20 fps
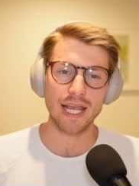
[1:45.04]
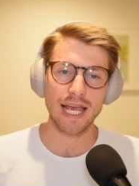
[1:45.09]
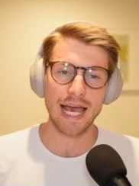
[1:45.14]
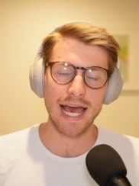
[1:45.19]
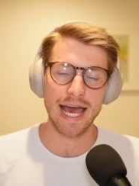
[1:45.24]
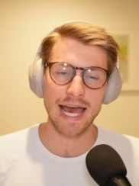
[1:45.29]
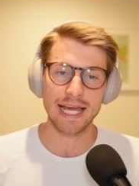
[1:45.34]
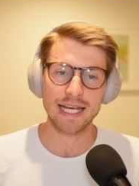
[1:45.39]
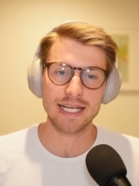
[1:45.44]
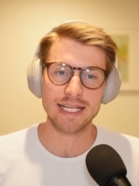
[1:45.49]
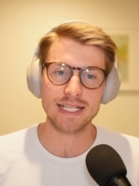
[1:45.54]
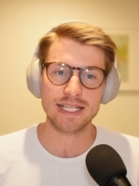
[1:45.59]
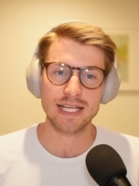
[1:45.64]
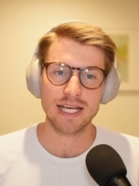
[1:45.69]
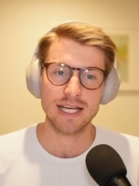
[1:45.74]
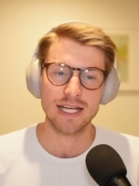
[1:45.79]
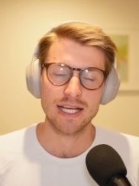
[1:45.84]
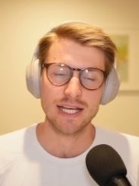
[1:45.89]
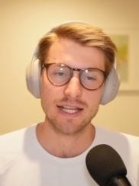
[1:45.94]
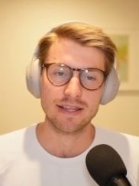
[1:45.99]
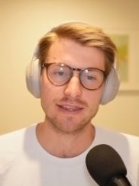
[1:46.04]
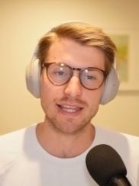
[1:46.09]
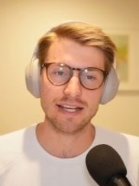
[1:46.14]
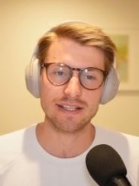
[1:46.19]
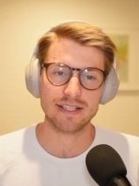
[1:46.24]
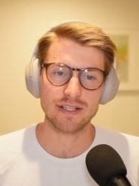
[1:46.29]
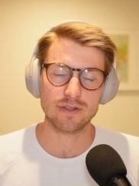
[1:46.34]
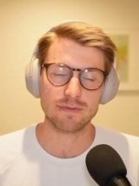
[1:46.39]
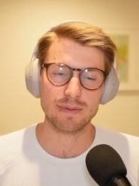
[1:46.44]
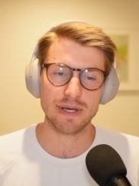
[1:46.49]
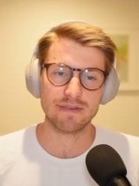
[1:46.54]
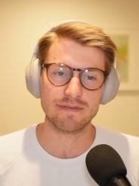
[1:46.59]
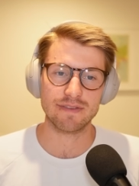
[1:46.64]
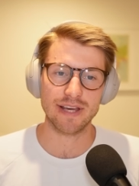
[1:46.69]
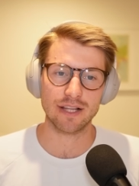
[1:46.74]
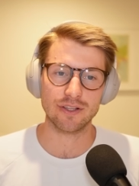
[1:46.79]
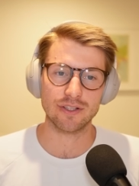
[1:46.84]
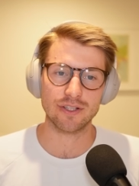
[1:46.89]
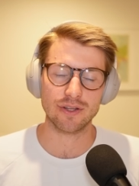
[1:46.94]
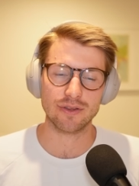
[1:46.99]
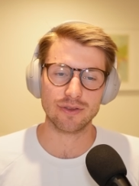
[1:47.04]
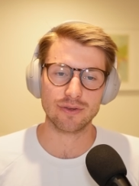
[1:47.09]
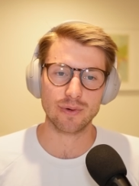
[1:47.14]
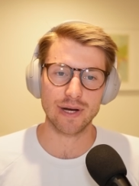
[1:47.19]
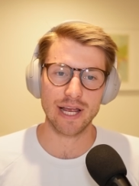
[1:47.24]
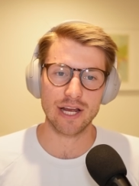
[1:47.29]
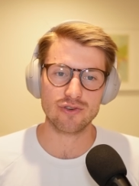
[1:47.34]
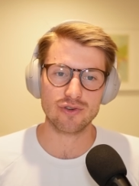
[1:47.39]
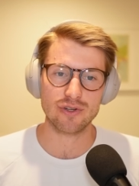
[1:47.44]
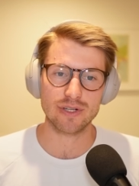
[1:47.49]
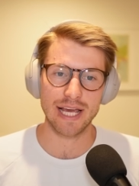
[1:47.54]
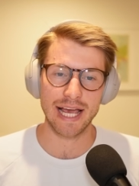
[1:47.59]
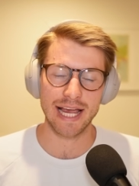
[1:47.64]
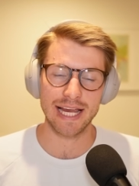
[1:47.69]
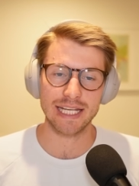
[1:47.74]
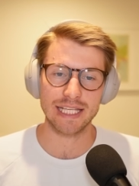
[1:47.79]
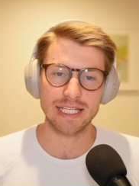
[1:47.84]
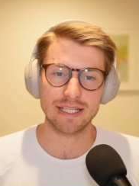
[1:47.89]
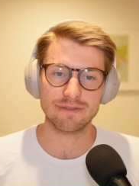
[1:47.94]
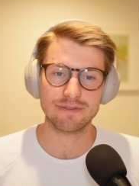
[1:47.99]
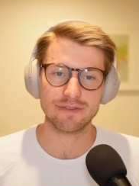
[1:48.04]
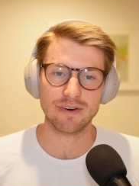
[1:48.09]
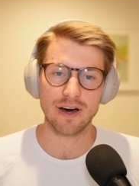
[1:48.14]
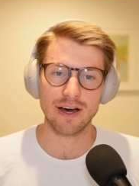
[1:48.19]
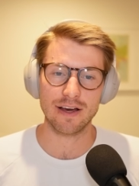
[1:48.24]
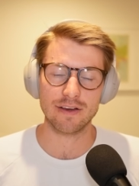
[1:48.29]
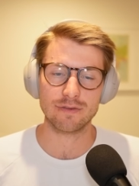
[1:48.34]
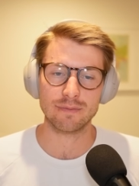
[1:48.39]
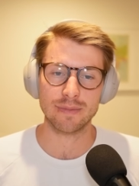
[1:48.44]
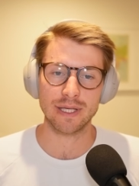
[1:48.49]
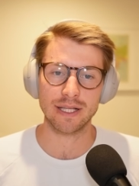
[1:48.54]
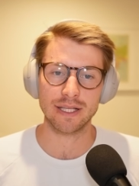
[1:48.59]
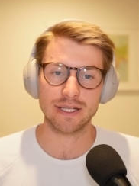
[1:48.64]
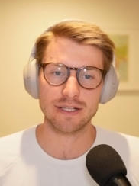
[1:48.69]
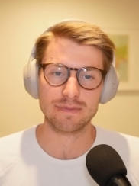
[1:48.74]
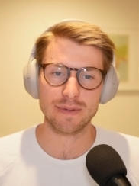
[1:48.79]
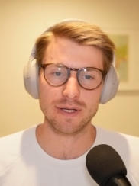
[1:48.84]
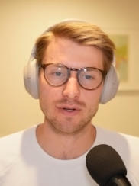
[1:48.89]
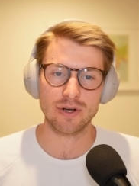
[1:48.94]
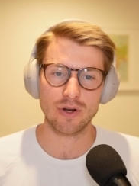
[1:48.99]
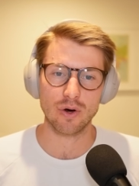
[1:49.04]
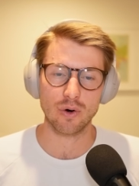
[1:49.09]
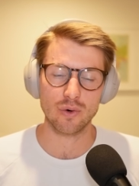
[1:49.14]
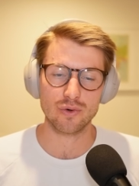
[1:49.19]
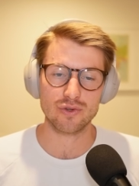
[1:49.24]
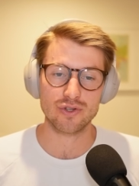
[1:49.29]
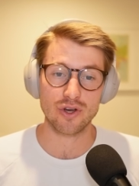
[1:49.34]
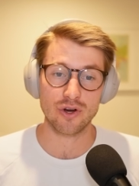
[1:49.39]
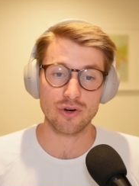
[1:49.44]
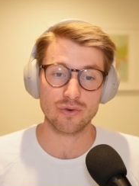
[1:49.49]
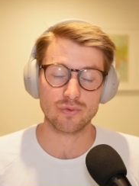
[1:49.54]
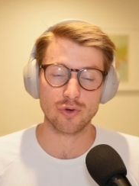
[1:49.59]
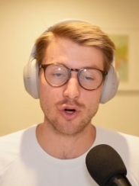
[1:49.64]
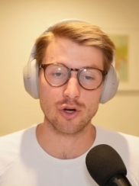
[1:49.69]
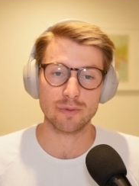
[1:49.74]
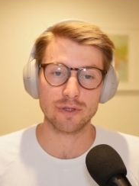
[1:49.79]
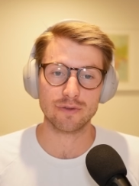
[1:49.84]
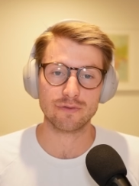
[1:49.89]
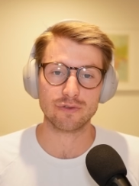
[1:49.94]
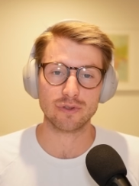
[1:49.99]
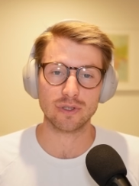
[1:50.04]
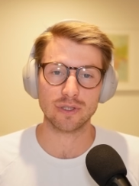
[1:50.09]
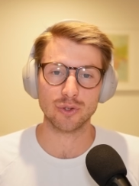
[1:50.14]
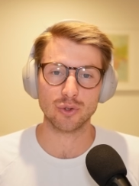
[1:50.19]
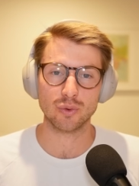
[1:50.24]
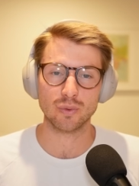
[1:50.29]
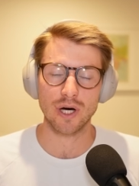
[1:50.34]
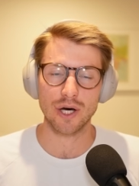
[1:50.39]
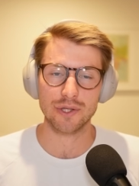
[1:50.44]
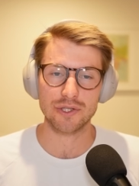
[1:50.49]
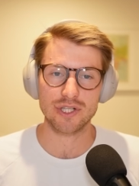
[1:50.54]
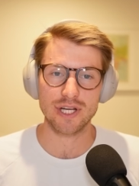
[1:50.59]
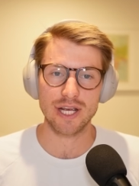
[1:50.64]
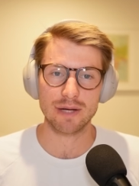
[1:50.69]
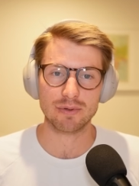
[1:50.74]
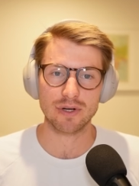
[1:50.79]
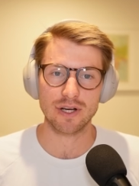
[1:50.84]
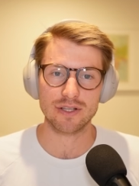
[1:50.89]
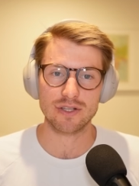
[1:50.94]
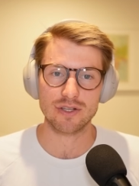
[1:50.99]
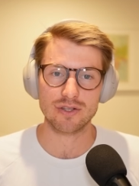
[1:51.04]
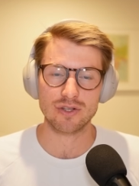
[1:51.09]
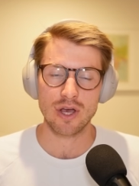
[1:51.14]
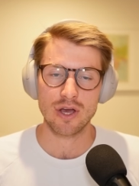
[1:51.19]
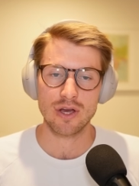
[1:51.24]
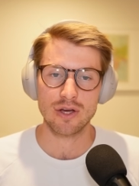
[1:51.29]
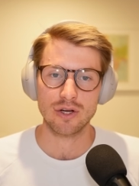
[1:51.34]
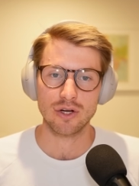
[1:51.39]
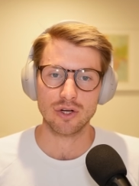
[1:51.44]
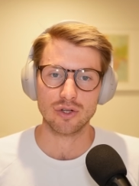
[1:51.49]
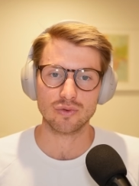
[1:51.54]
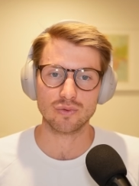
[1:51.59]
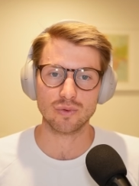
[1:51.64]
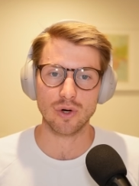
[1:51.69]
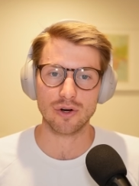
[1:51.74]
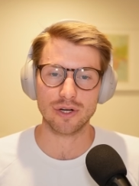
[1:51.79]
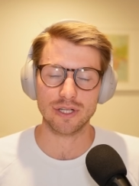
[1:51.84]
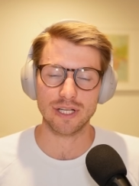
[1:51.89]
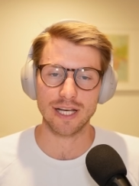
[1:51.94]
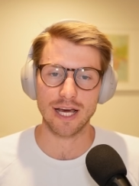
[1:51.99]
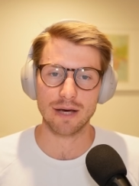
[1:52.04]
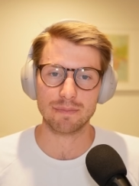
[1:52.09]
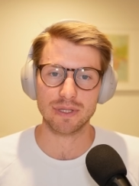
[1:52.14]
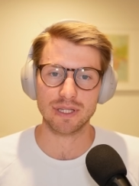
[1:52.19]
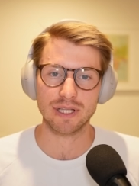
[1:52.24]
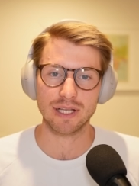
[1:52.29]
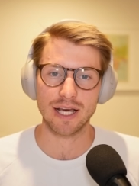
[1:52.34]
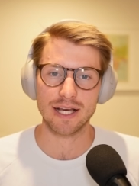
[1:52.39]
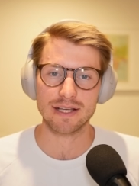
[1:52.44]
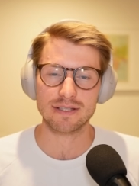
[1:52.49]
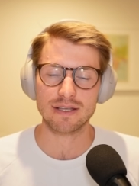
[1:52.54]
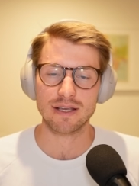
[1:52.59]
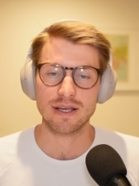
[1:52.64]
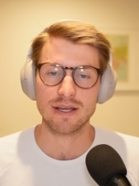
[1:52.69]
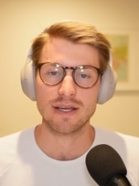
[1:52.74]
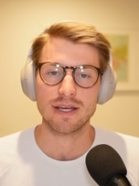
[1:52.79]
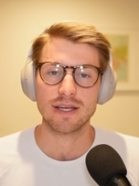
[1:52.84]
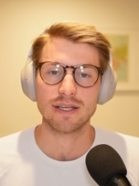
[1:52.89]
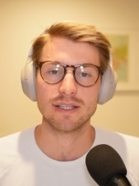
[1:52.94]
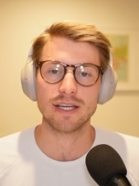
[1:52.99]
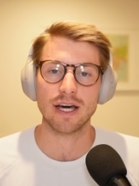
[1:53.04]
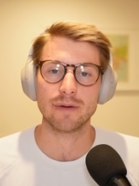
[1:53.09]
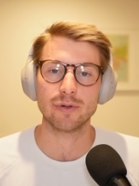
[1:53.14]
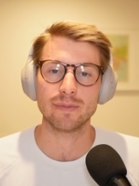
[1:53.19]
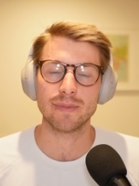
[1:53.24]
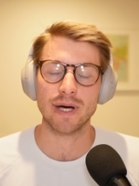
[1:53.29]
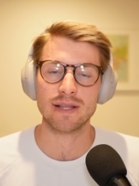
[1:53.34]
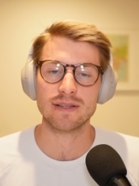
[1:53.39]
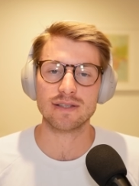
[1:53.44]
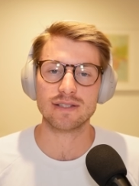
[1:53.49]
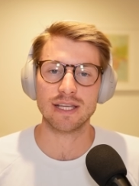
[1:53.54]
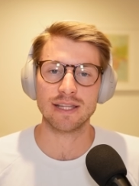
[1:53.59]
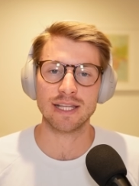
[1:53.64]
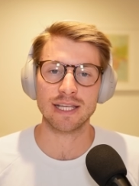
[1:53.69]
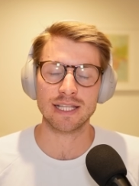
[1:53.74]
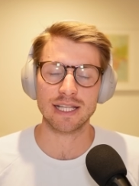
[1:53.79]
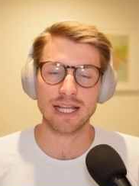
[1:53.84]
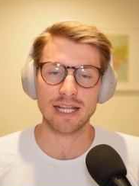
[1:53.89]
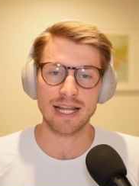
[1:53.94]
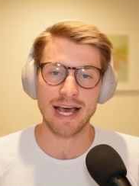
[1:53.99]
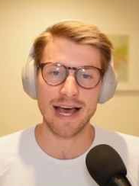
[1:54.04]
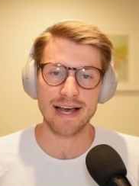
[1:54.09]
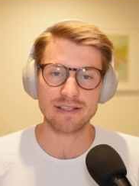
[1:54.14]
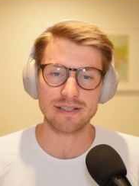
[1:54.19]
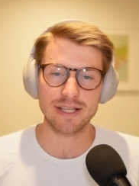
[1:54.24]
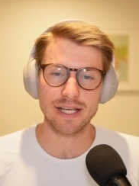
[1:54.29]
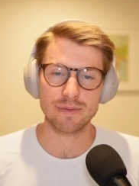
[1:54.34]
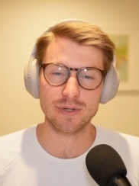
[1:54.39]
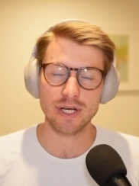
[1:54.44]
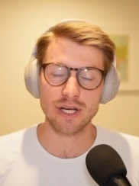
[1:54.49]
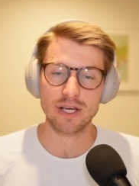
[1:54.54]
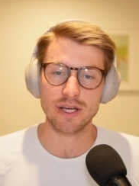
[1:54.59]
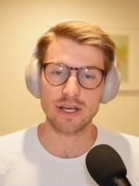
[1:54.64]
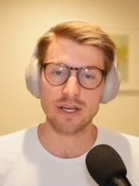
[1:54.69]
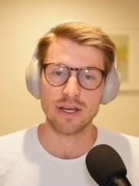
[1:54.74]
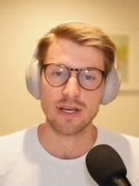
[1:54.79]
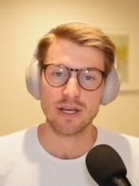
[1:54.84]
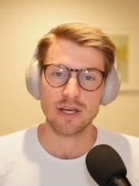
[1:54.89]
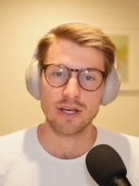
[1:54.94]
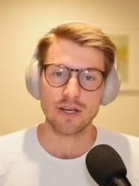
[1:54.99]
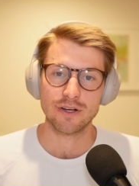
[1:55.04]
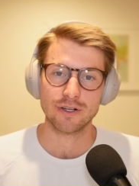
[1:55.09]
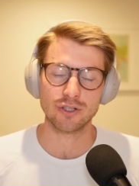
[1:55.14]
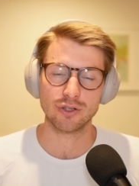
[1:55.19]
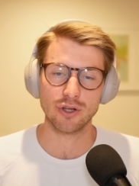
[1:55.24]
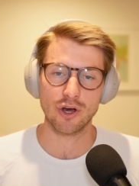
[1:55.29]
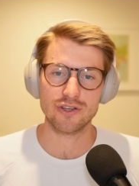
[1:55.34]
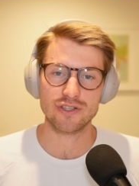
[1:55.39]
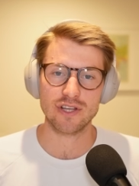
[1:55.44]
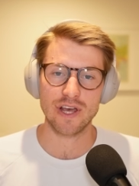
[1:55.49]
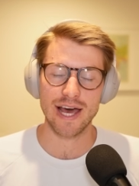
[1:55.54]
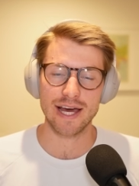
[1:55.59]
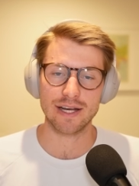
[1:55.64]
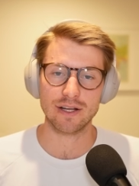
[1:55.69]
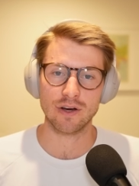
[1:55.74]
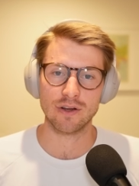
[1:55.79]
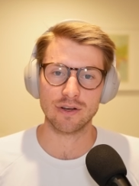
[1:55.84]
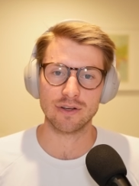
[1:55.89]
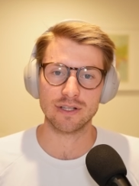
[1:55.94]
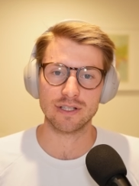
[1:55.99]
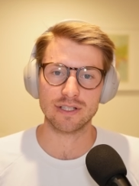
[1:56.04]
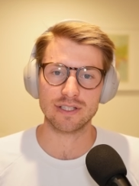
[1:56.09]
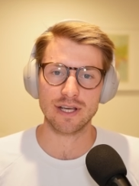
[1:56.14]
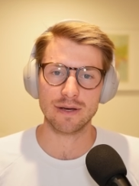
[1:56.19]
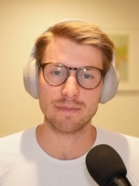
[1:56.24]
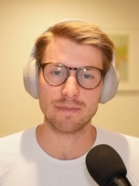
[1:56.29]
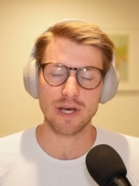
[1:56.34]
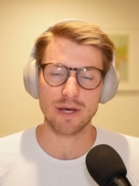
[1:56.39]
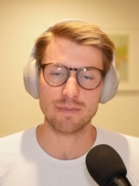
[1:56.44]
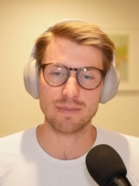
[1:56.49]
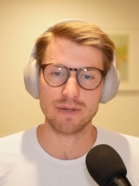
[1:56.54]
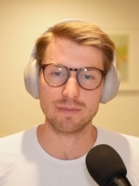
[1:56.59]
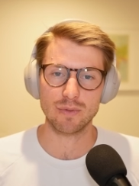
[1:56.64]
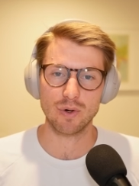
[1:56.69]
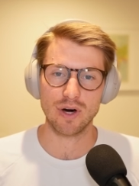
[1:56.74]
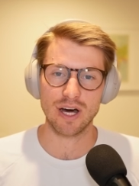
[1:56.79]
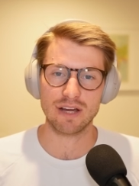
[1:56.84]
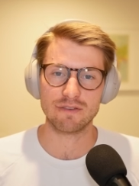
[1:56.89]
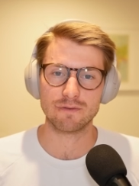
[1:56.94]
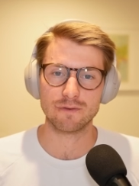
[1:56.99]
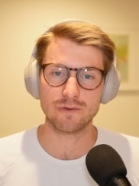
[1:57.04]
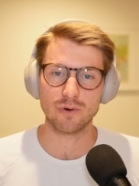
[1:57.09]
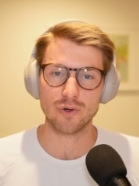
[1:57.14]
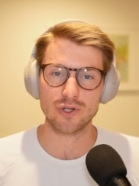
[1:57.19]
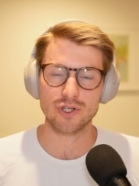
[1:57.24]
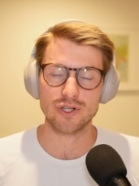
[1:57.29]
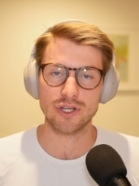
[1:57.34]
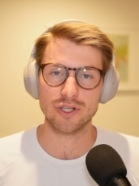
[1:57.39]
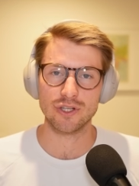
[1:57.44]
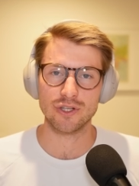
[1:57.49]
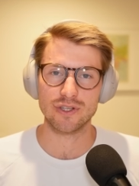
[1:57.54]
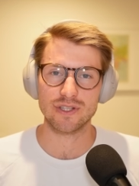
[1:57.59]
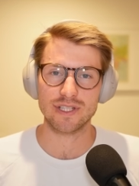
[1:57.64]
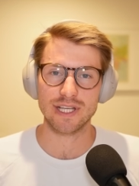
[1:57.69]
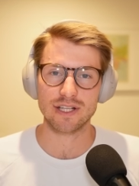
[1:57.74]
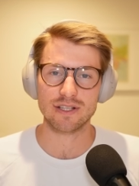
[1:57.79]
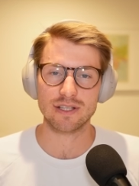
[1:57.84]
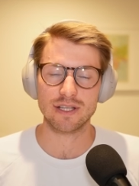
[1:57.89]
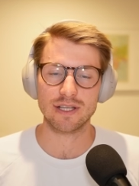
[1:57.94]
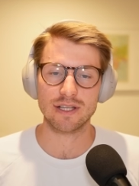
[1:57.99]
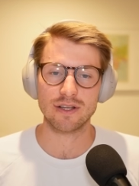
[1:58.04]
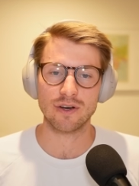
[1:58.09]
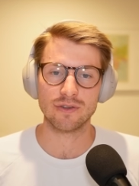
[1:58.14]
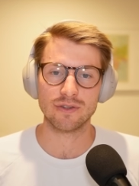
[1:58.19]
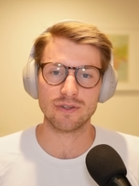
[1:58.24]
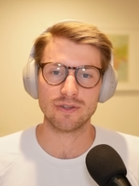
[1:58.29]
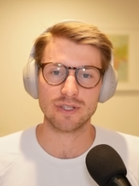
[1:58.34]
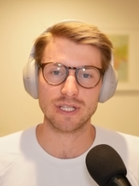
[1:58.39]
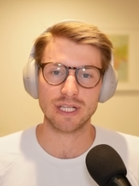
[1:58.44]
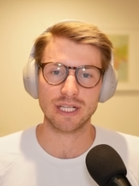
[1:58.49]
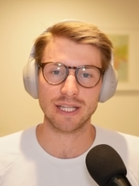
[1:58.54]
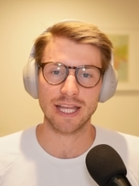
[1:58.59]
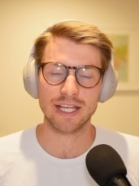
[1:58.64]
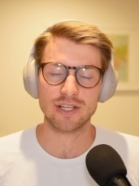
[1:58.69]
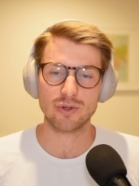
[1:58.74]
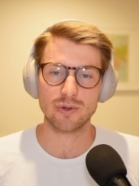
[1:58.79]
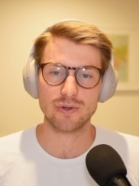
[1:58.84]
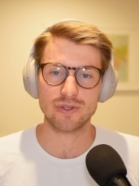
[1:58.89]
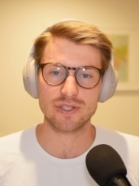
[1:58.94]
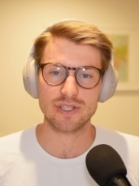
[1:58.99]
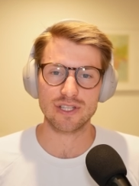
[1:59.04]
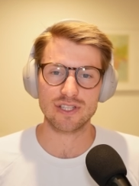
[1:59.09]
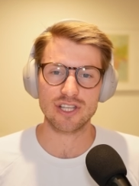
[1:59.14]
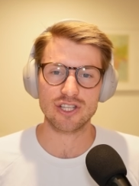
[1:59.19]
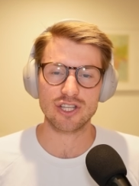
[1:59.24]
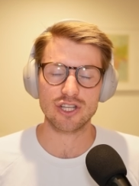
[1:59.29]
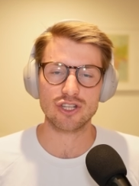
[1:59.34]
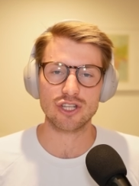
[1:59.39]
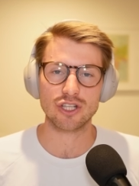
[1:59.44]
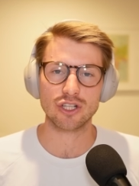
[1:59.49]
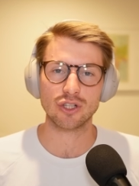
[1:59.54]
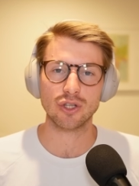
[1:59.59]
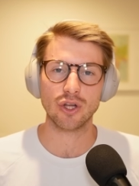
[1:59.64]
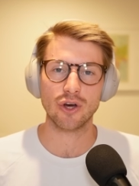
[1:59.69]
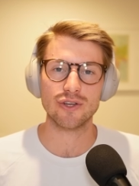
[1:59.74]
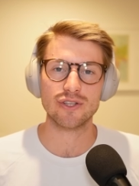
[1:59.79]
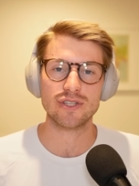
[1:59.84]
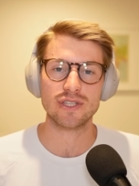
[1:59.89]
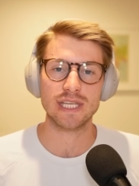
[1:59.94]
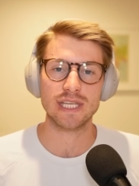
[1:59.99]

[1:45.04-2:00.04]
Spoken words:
and that deal's been valued at $385 million. It's been also rumoured for a little while. The share price has rocketed up in the last couple of months. And then lastly, we're going to close out on a bit more unfortunate news, actually, on Glencore's decision to close